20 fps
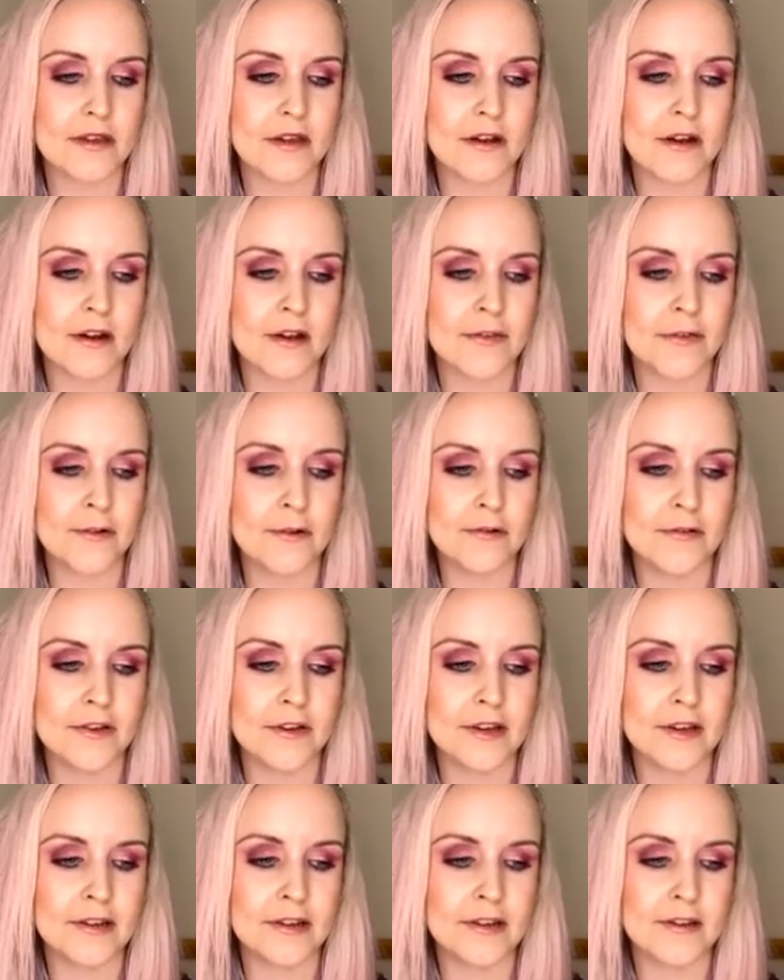I feel
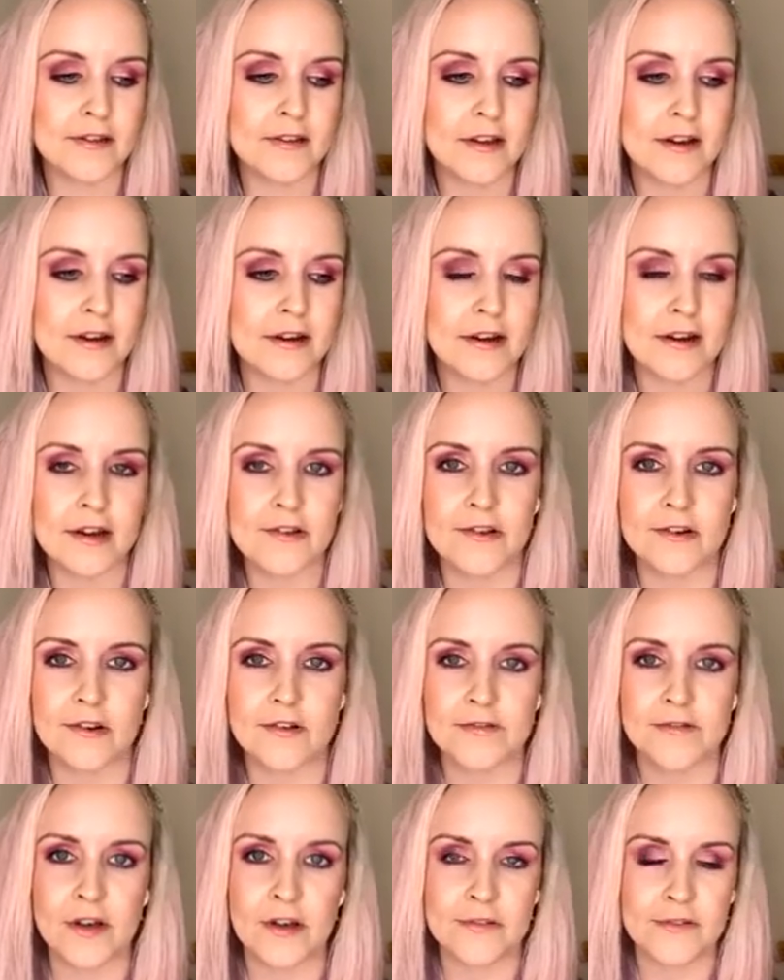that in this day and age, a
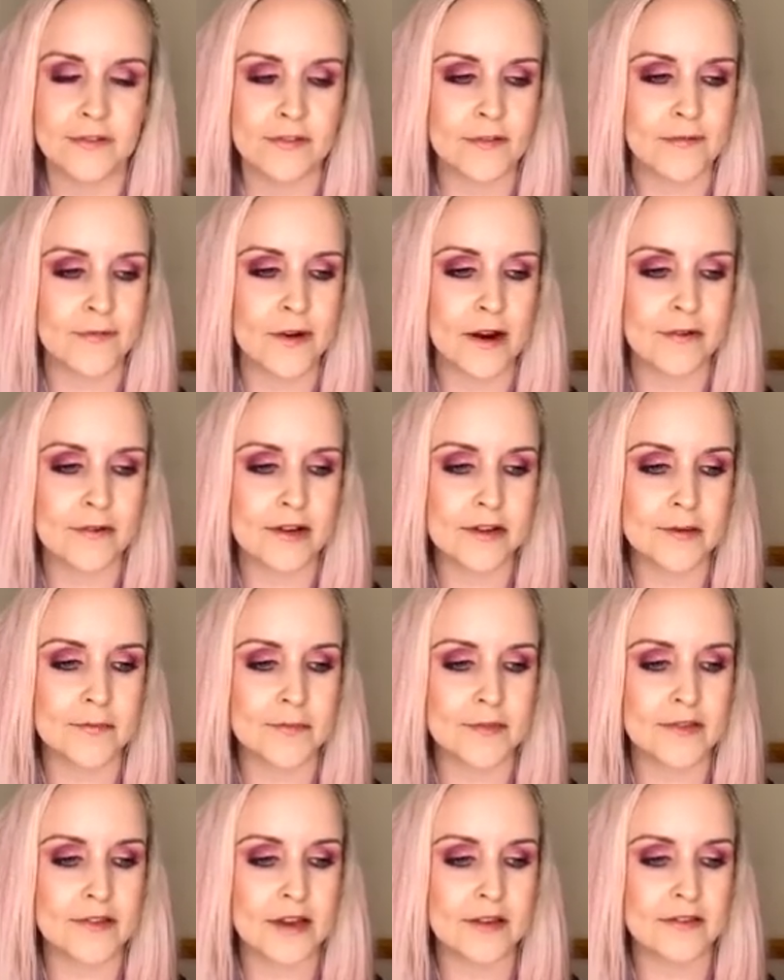lot of dancers are very
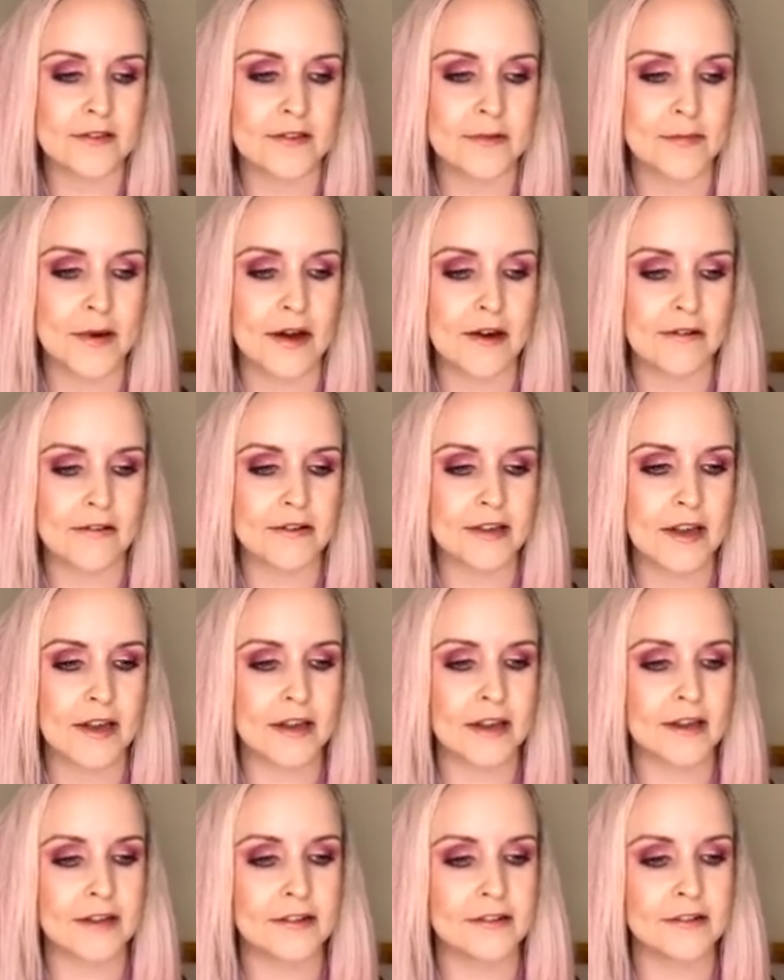obsessed about
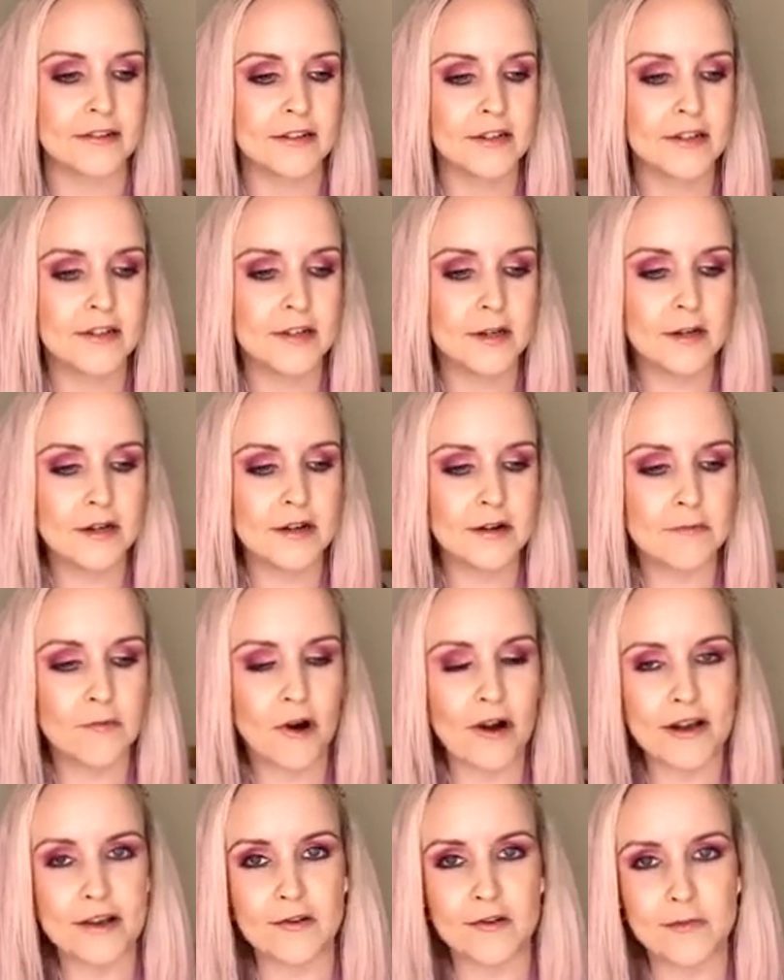getting what
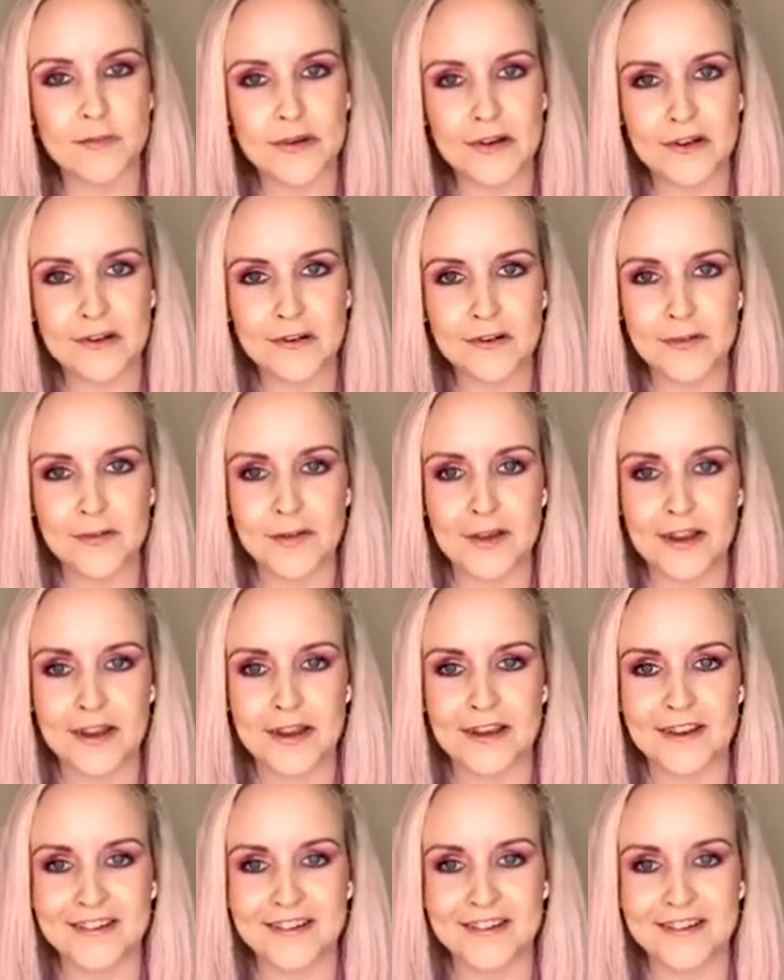I call banana feet.